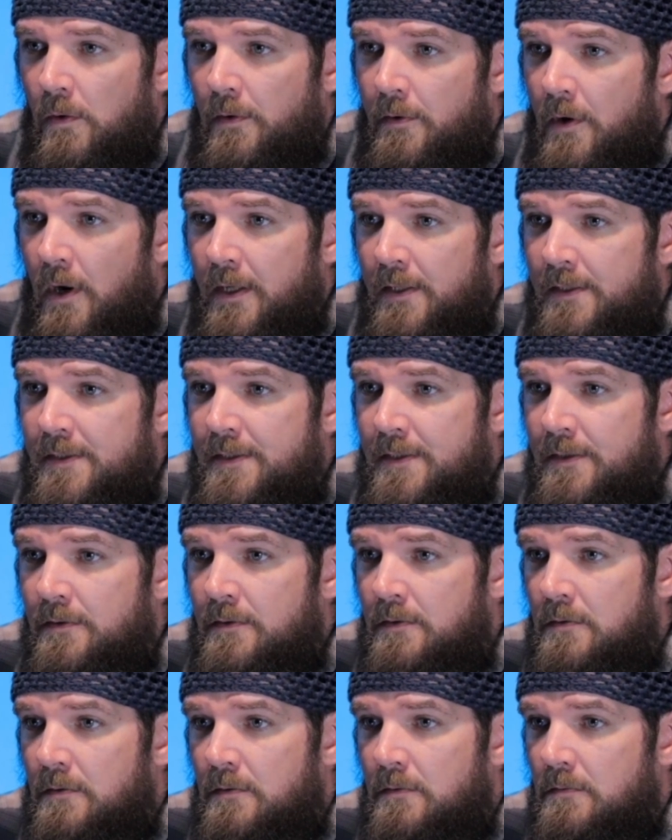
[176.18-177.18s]
and writes
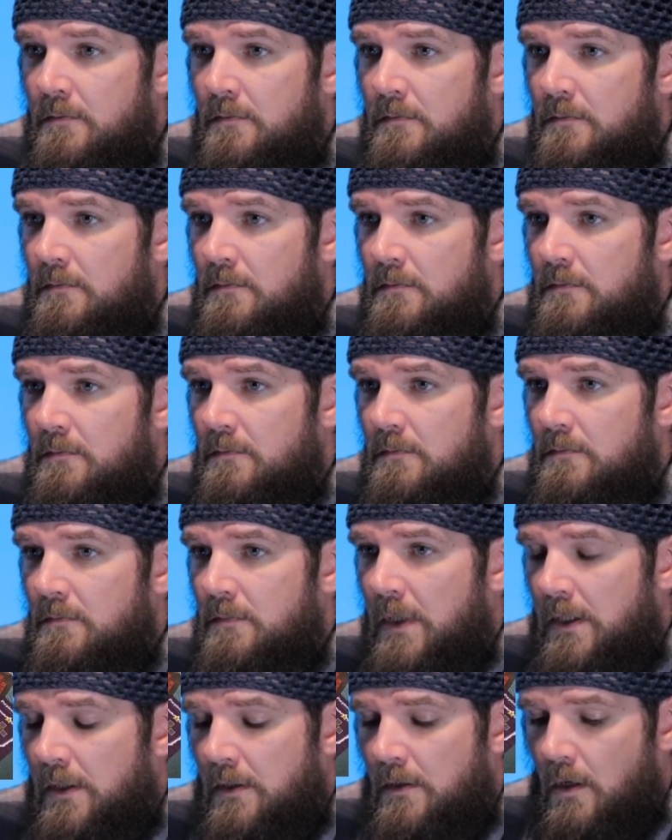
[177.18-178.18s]

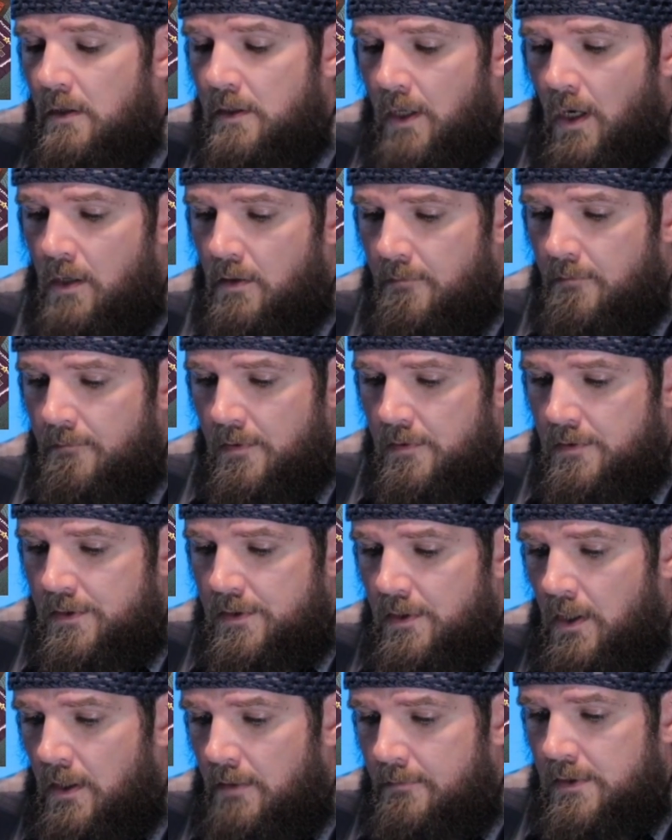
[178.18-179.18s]
like
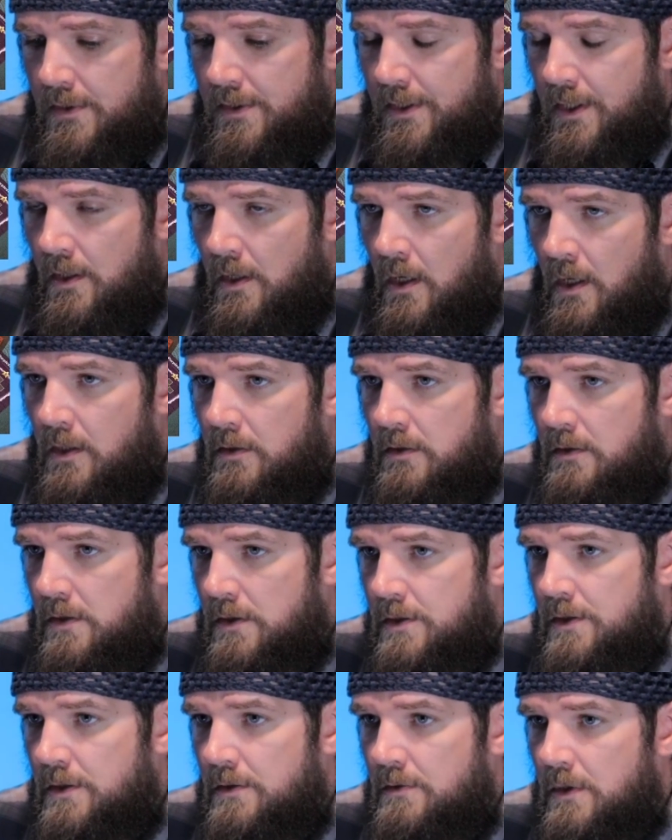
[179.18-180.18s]
cartographers obviously not
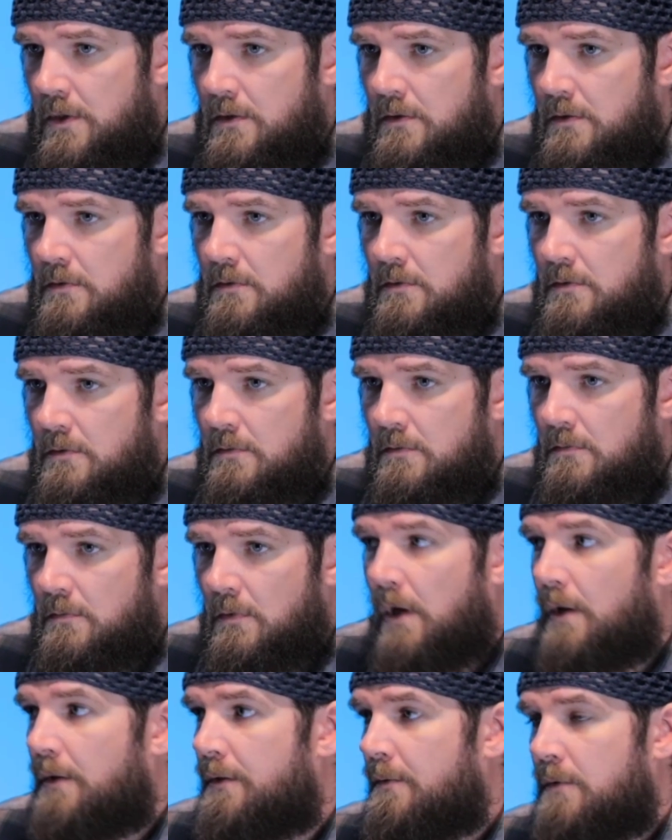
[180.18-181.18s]
because you can
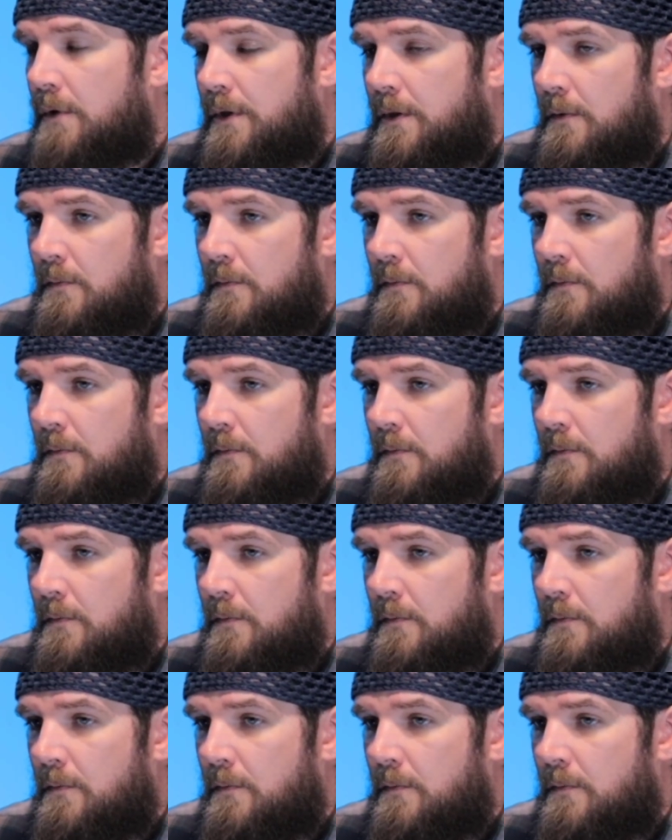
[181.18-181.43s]
well the one that